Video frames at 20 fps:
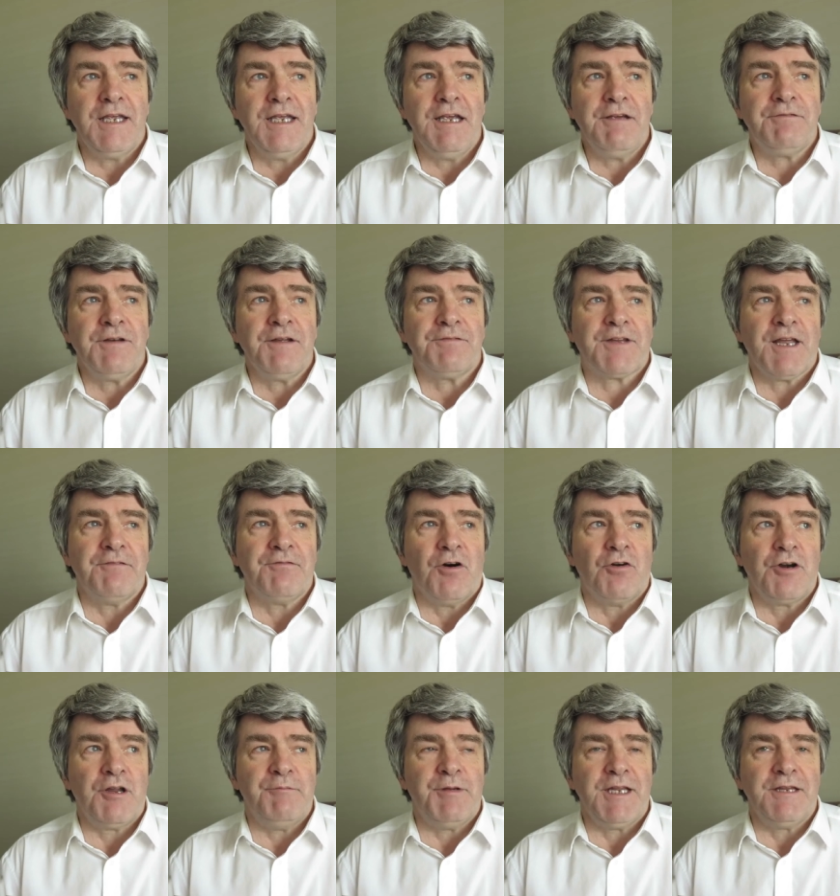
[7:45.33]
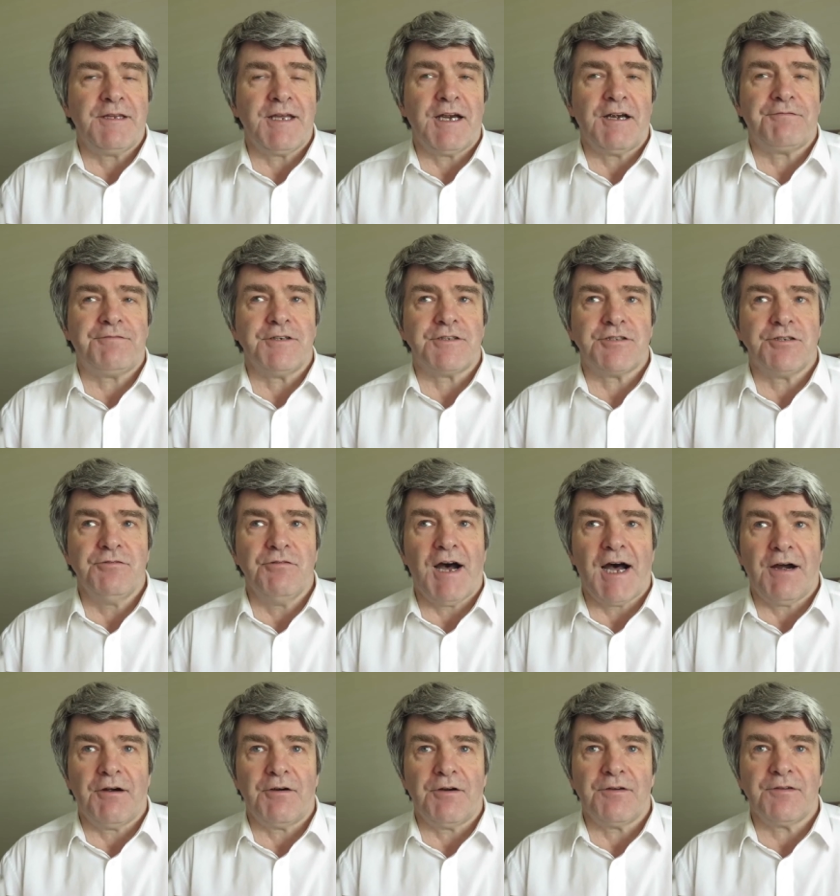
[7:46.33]
even if they've only been there for two
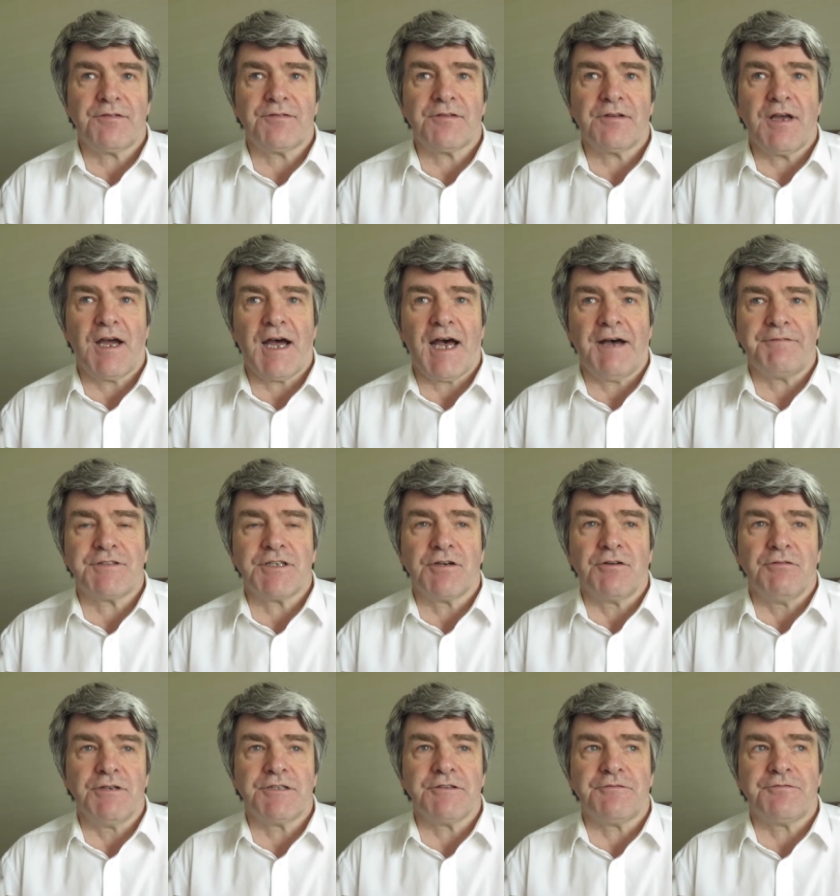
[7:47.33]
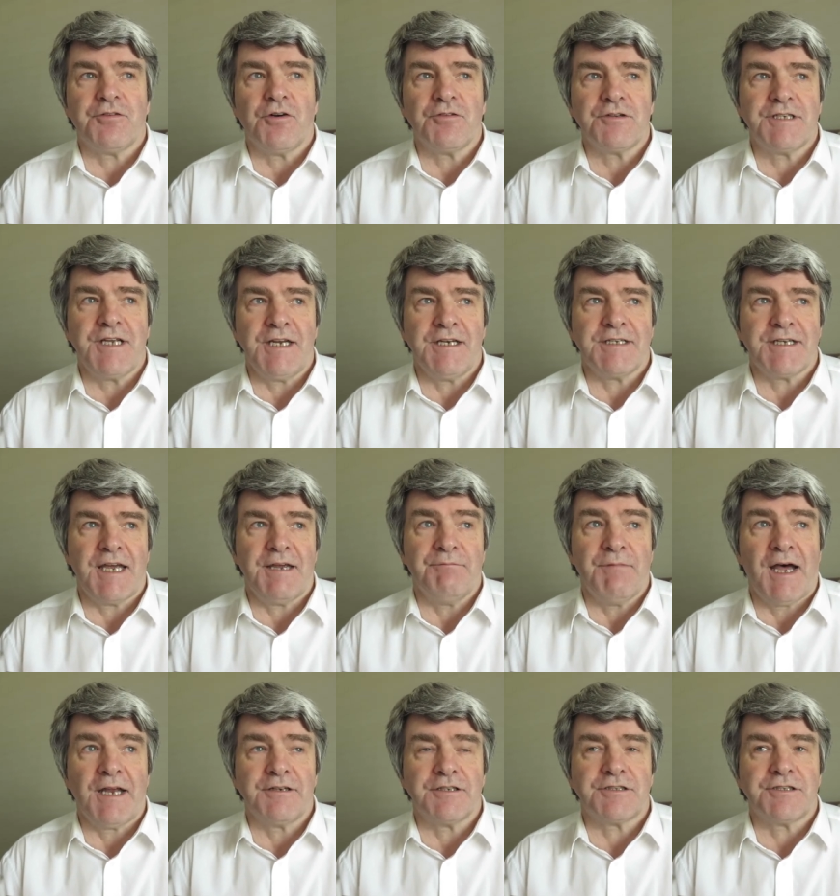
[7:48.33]
hours, have to go into 14 day
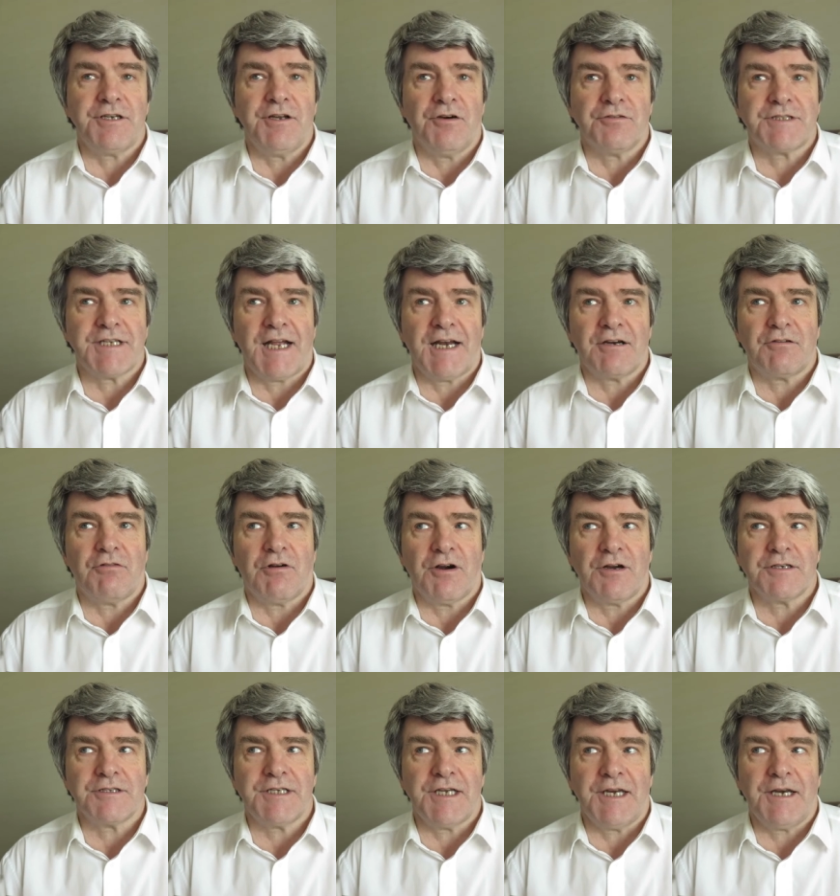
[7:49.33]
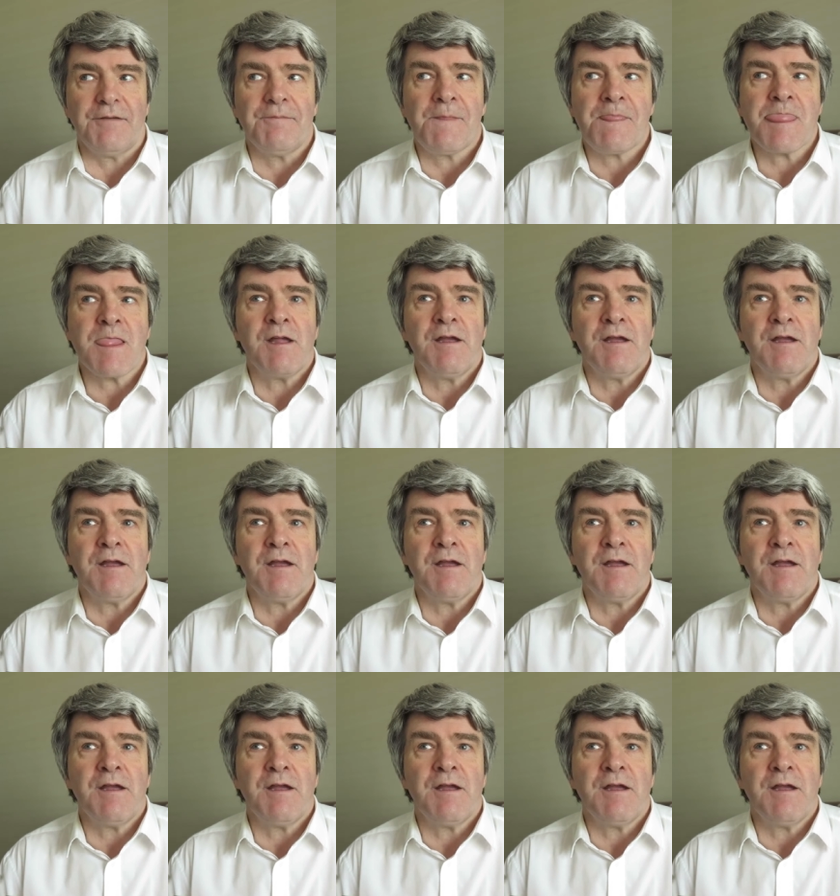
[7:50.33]
mandatory hotel quarantine.